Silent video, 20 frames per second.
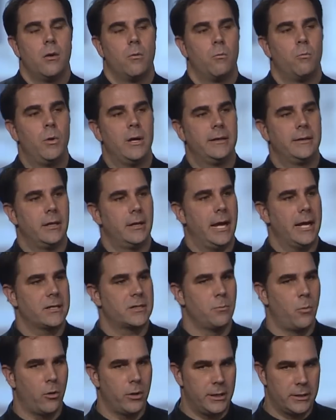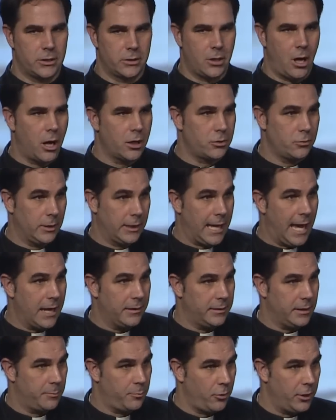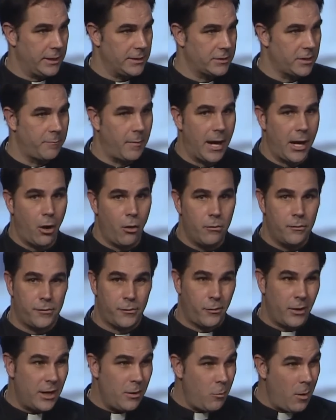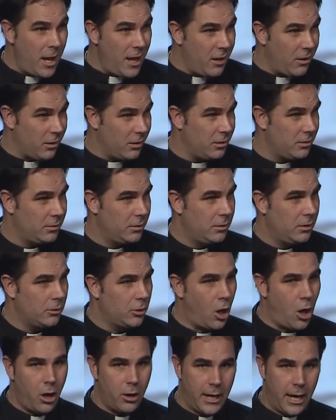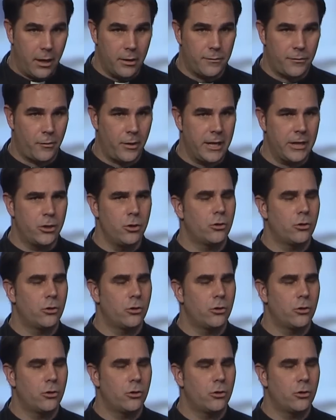went the next morning to talk to a Catholic priest of my own free will. Long-haired freak.